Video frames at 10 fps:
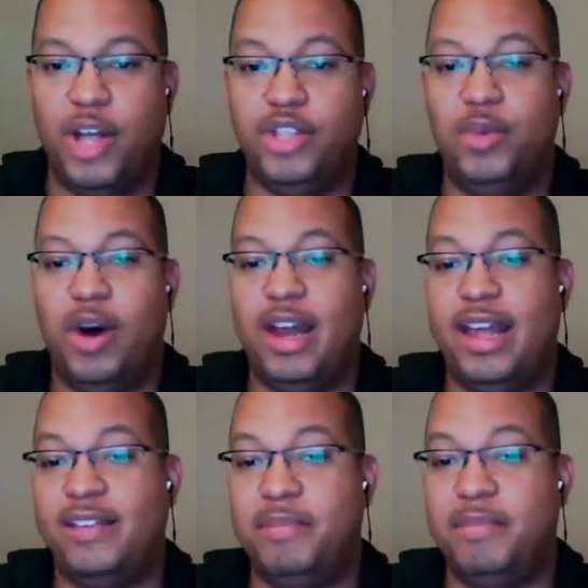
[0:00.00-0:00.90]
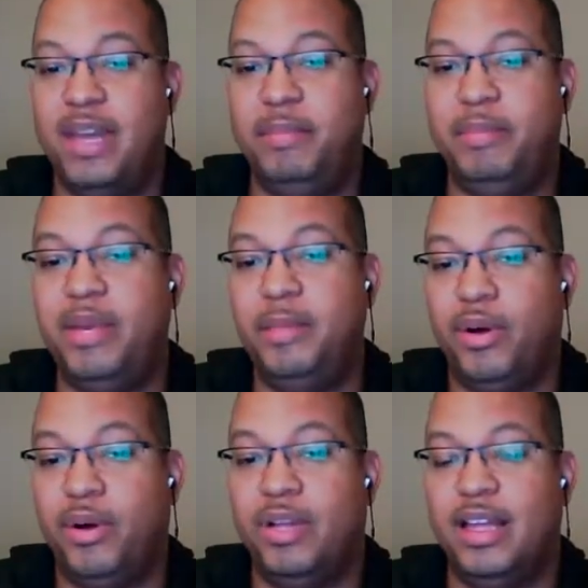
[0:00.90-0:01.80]
Well, you want as many
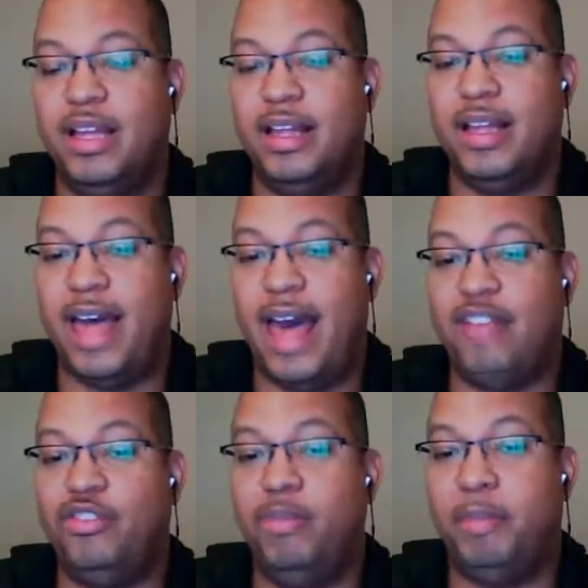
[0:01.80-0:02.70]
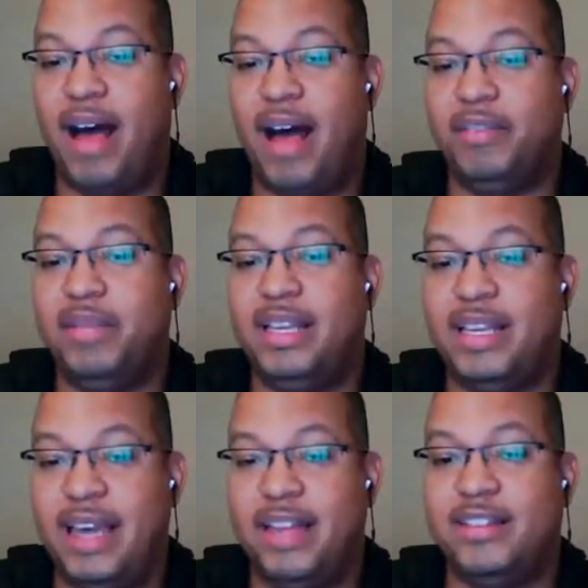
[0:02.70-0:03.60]
people as you possibly
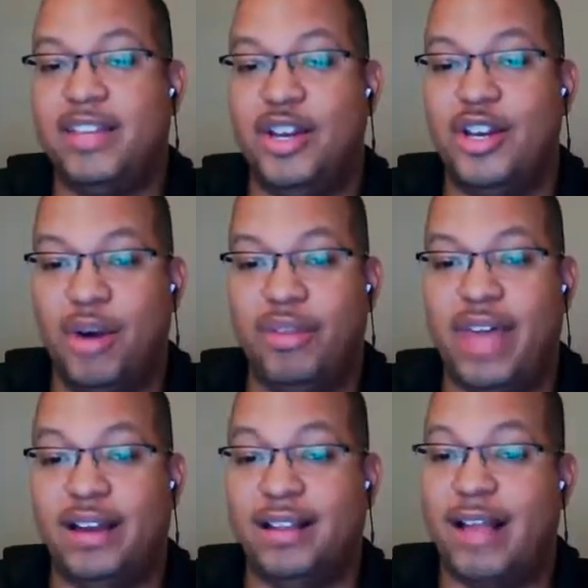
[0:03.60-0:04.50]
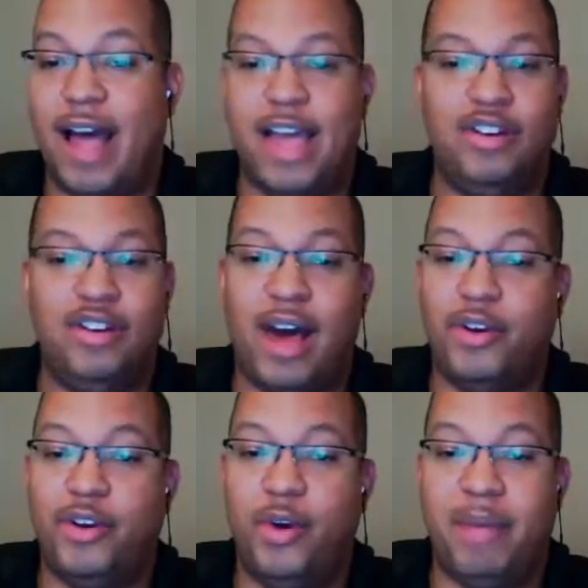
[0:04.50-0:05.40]
can to know that. And I
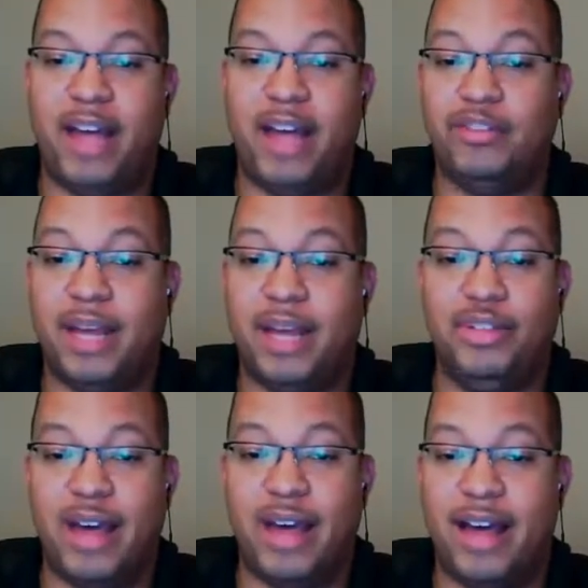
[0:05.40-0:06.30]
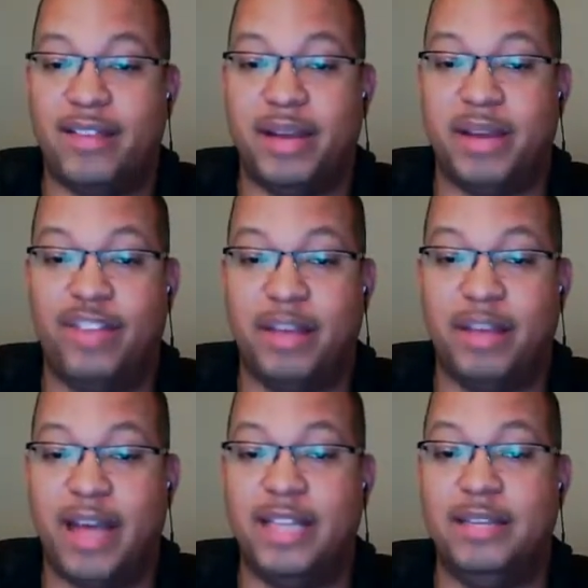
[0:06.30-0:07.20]
don't know about you guys, but I
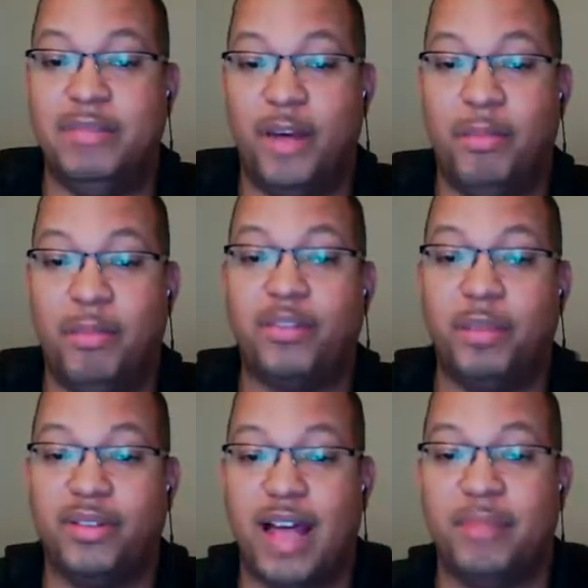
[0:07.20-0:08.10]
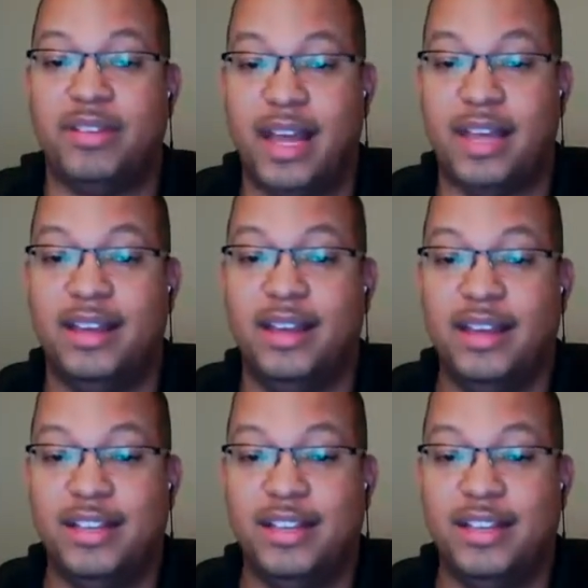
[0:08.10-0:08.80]
check my email multiple times a day.